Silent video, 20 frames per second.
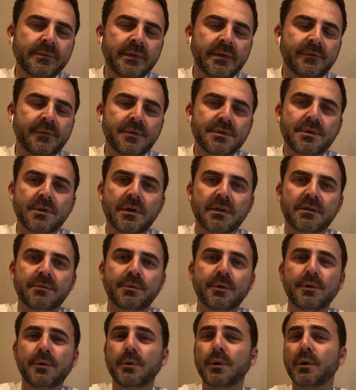a future
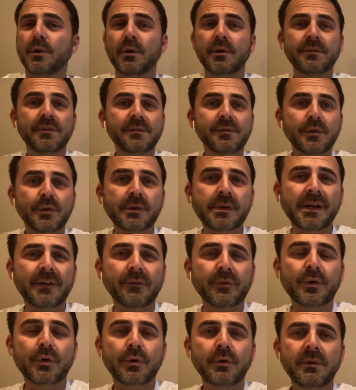entrepreneur, or even if you
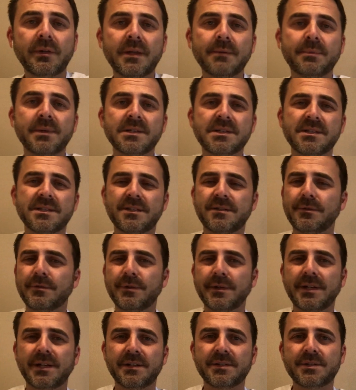have currently a business and you don't
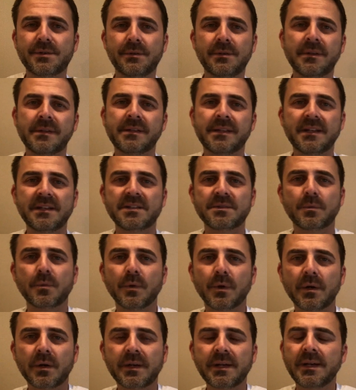know how certain things
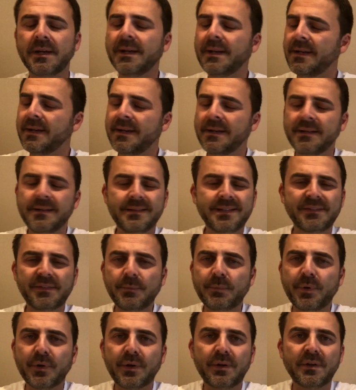work,
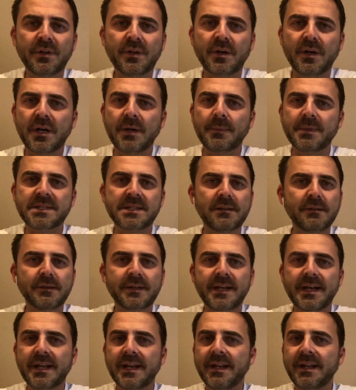definitely put it in the comments. I'll
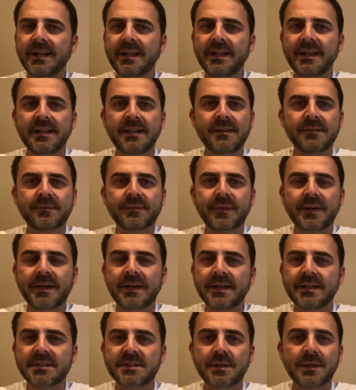look at it, and if
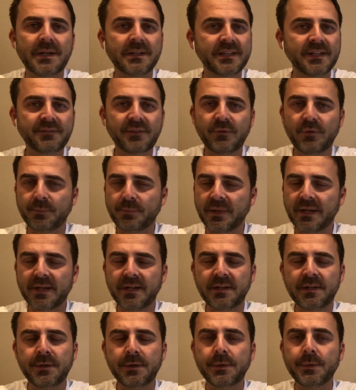so, I'll definitely
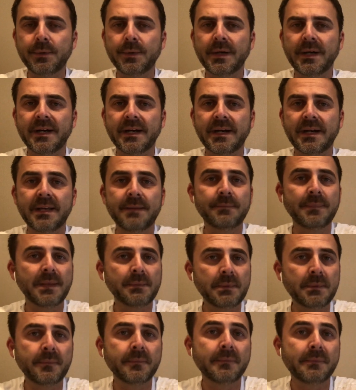reply to you and
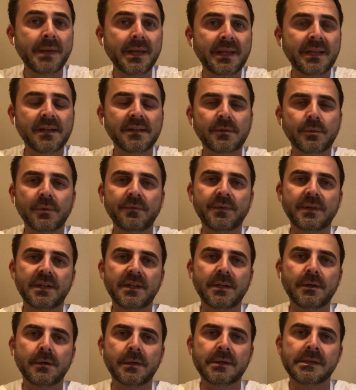maybe make it into a
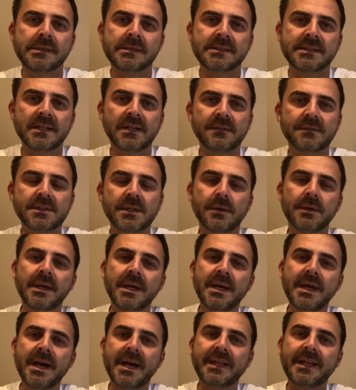video itself. So
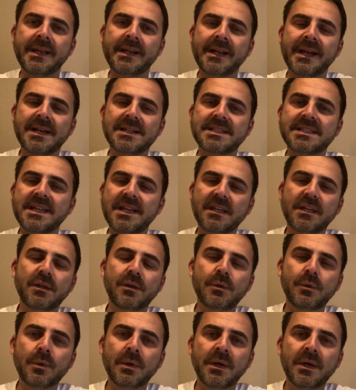again, guys, thank
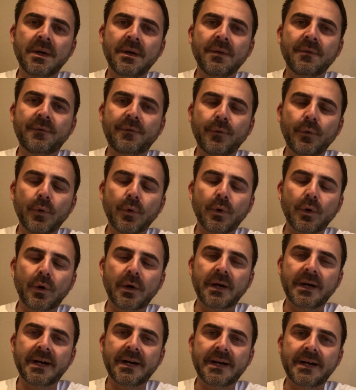you
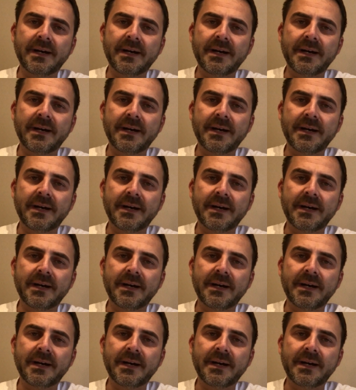for